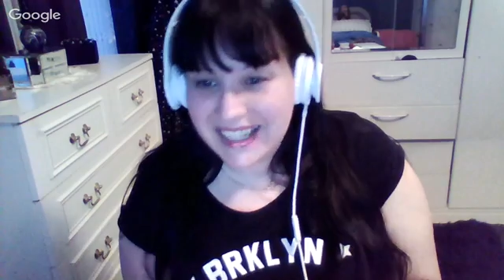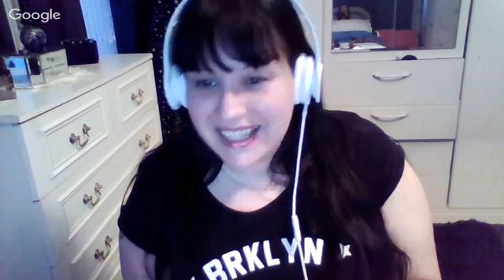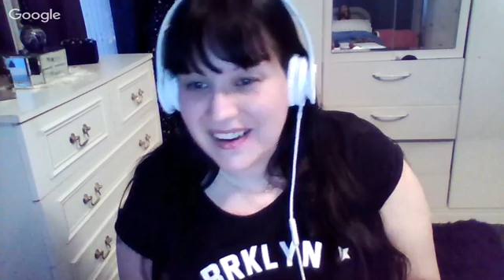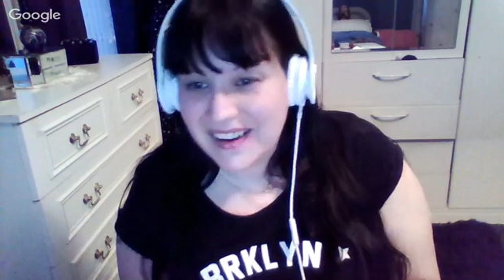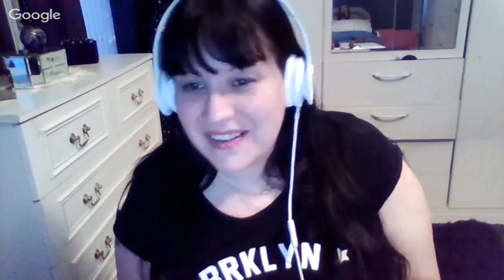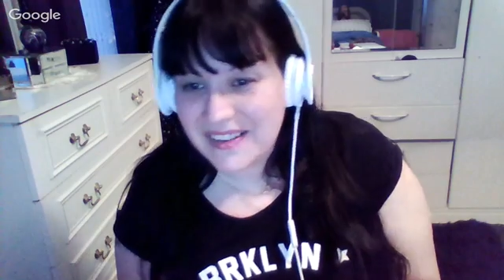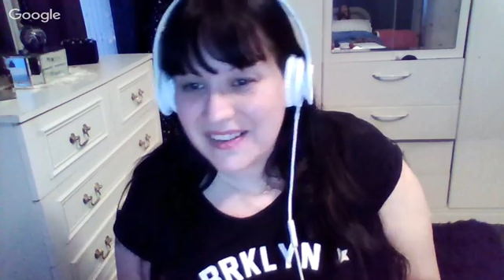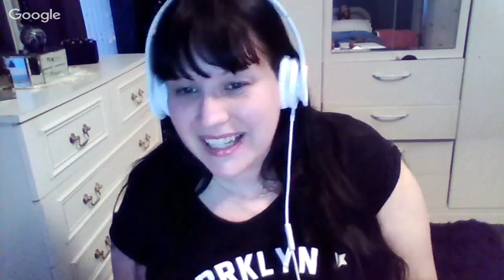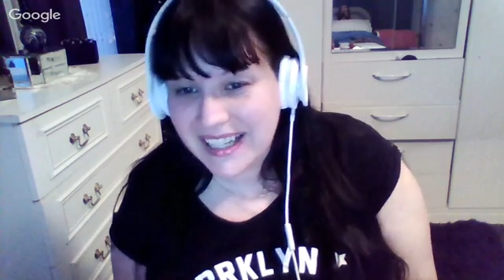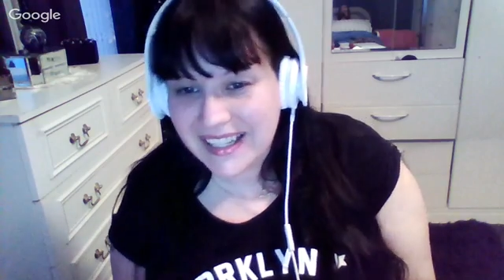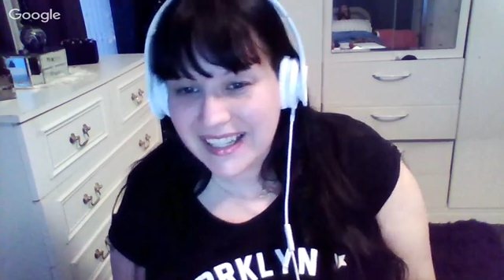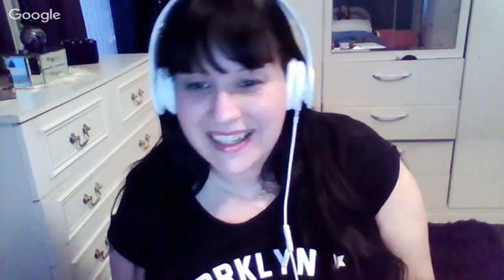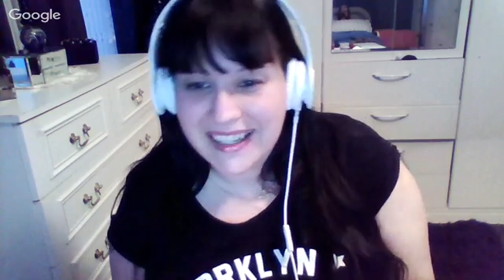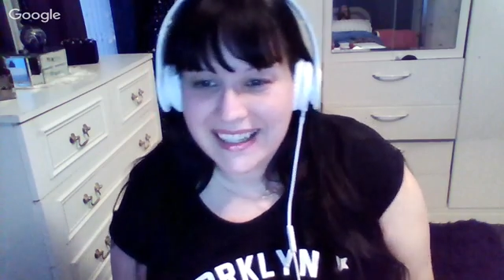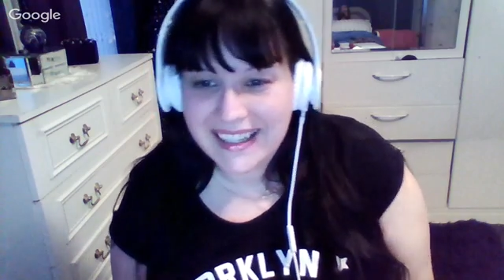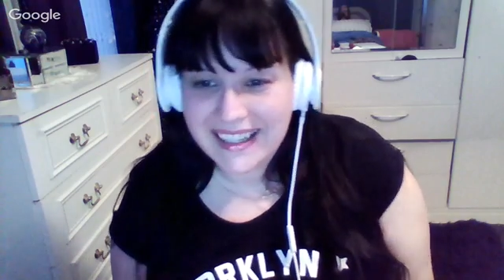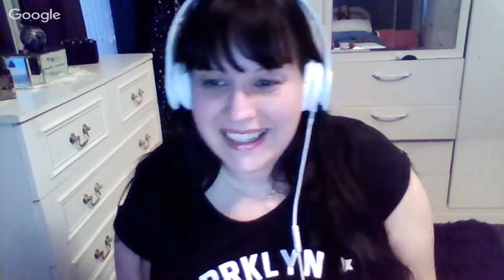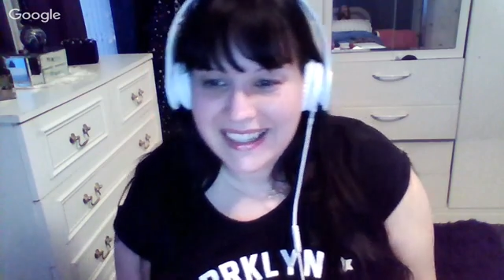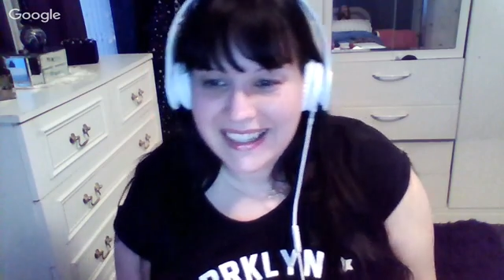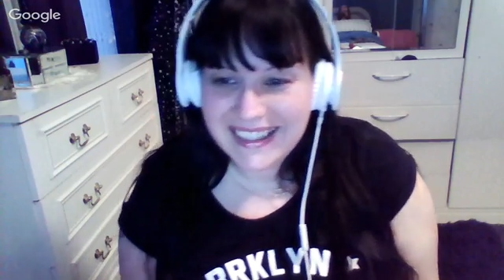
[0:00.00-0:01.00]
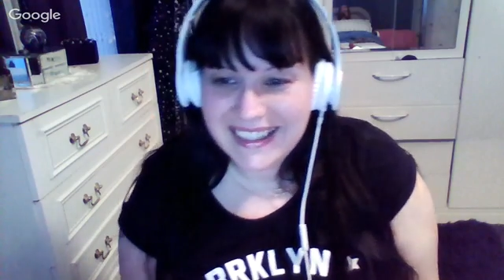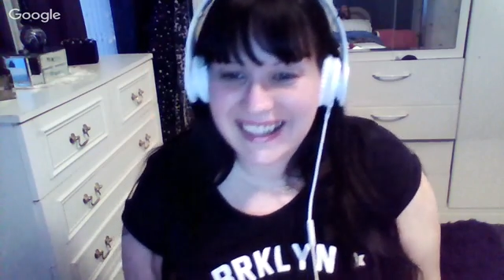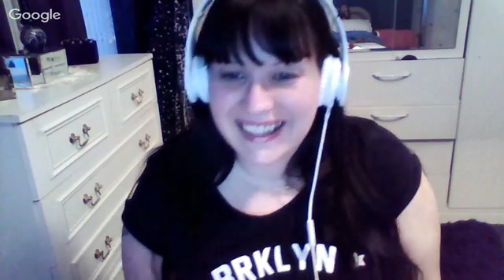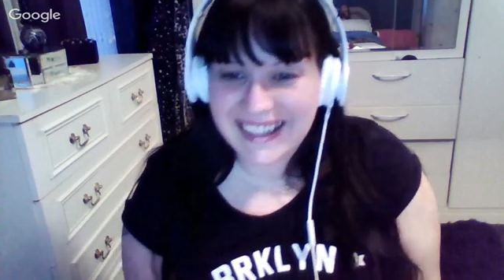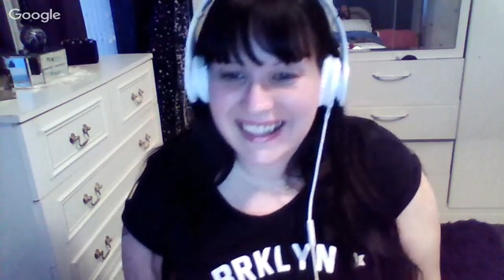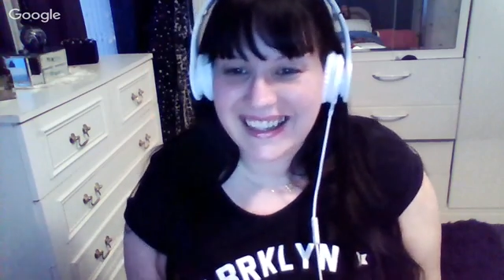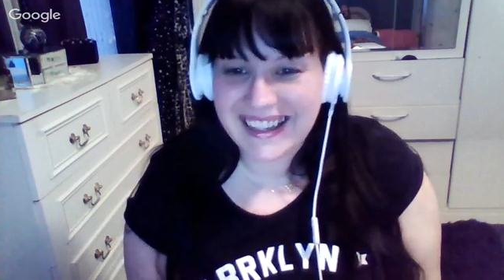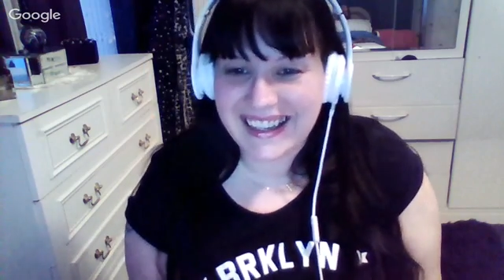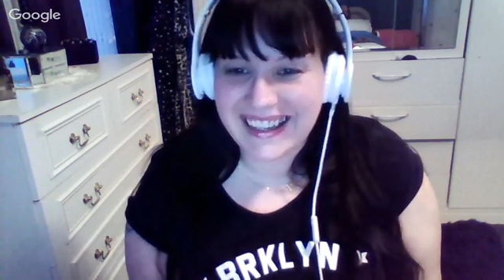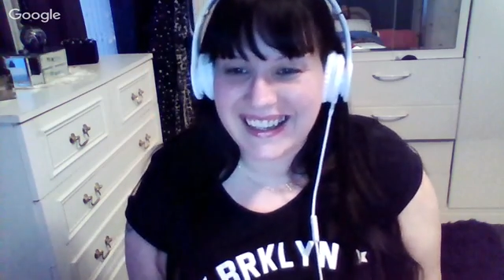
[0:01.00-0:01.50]
Oh, thank you, Kiki.
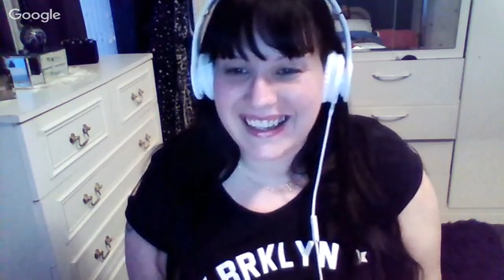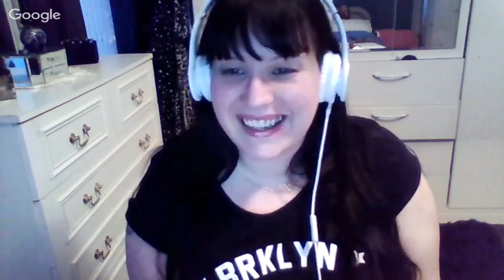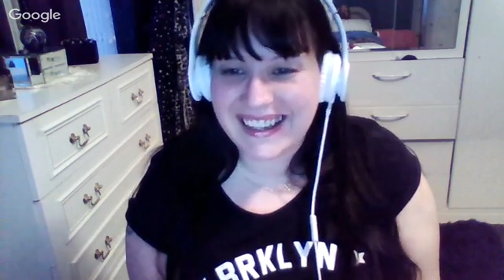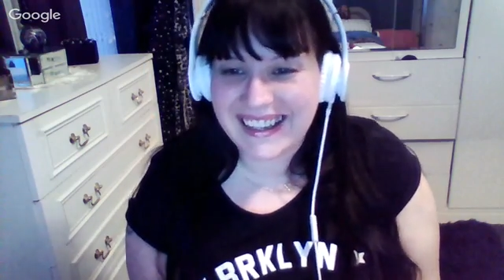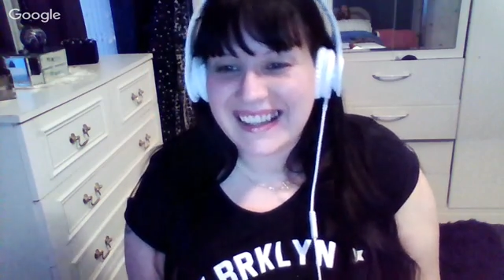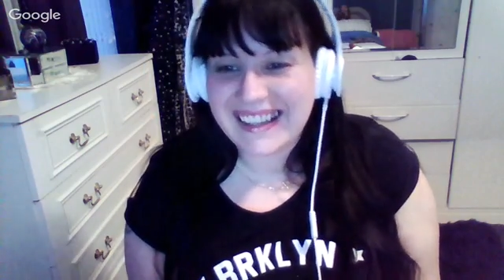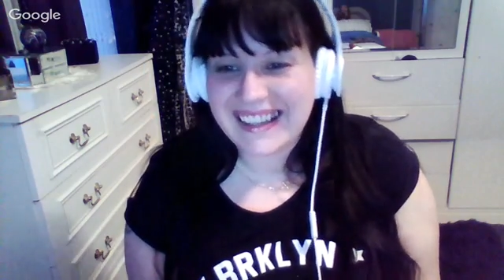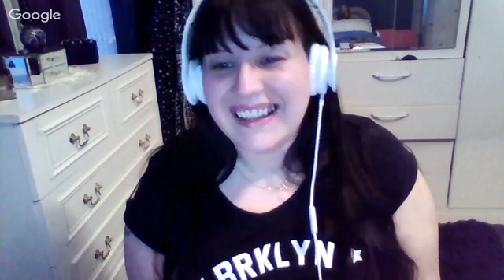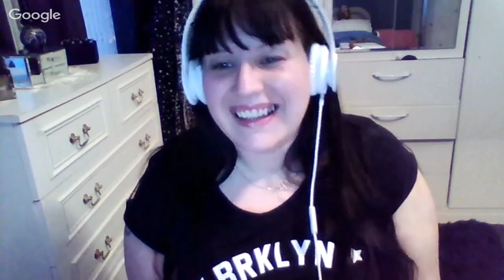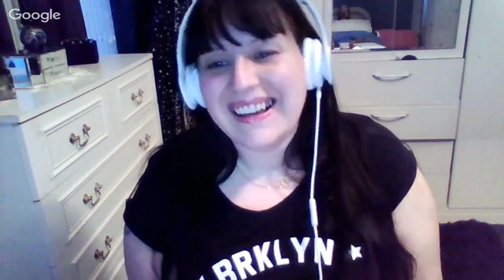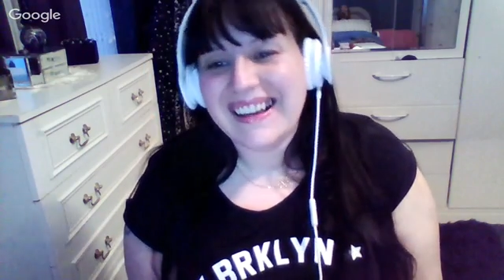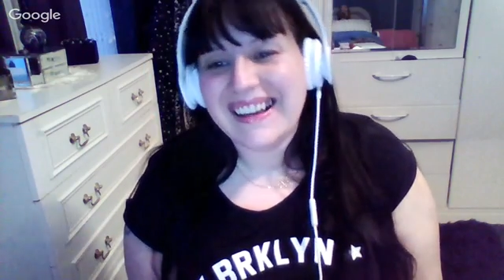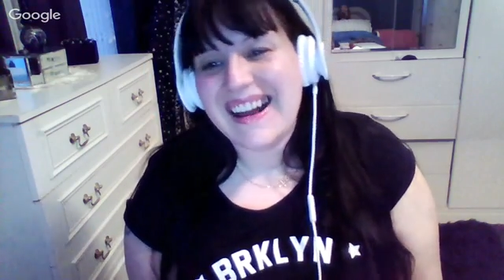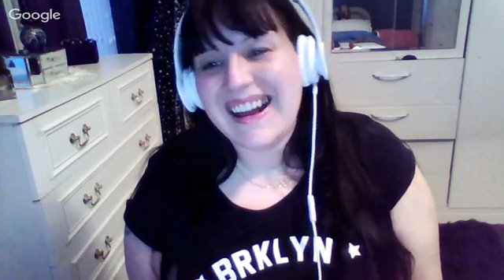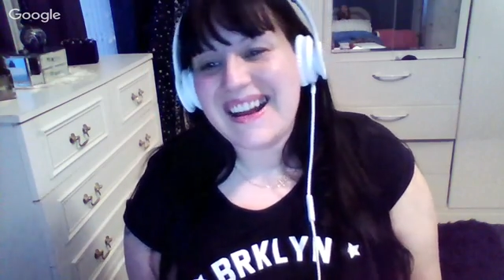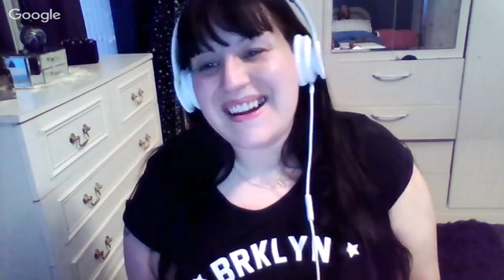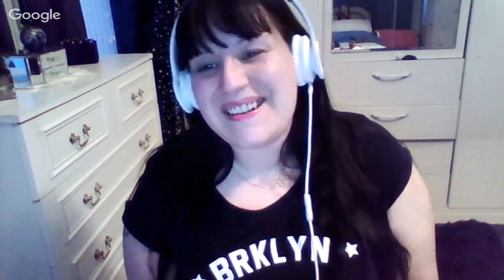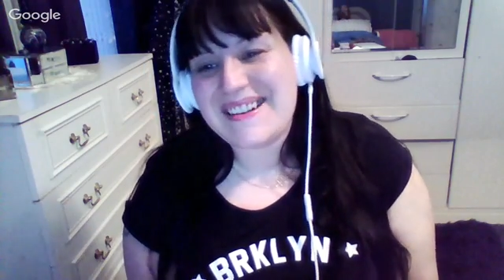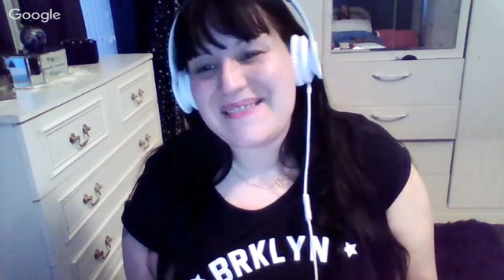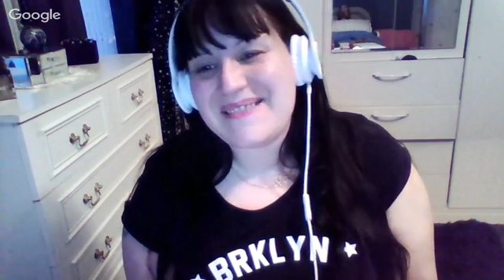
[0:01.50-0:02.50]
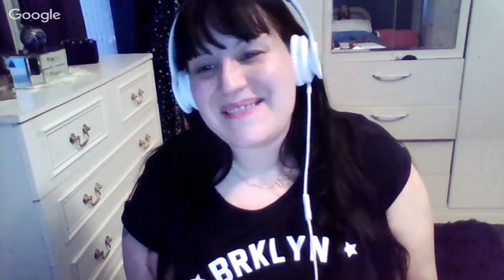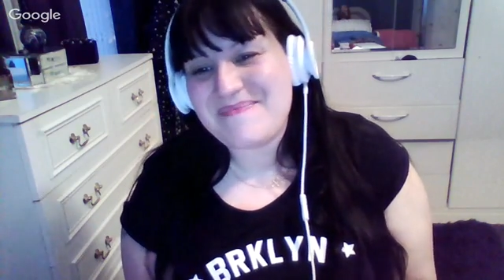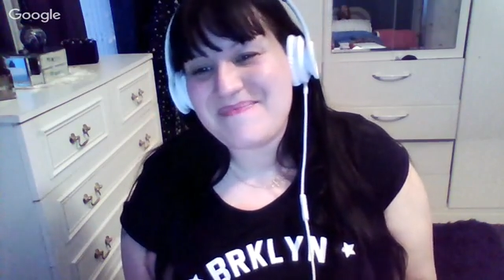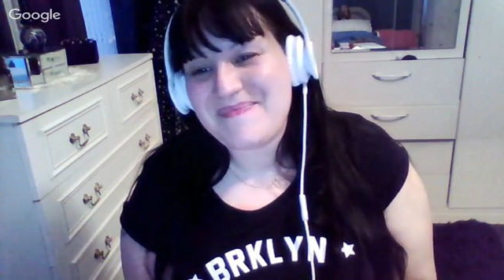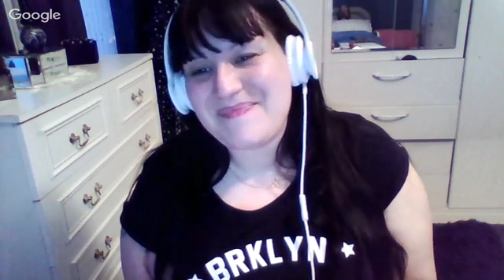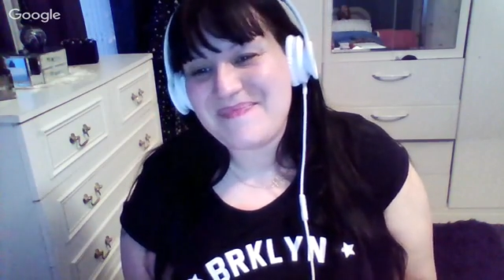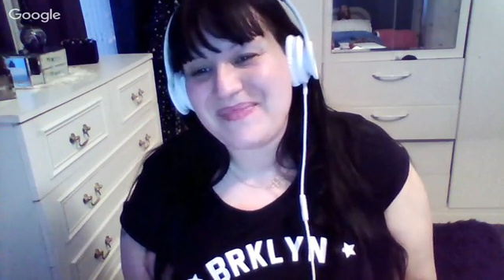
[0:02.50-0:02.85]
um,